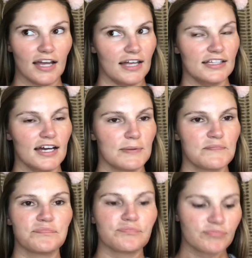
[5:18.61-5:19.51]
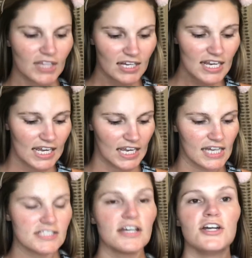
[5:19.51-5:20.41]

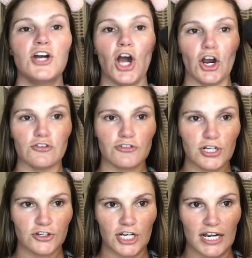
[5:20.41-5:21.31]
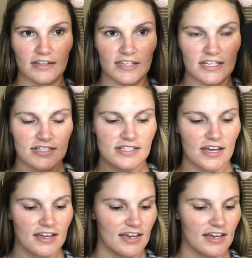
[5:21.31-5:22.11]
and her friend created this.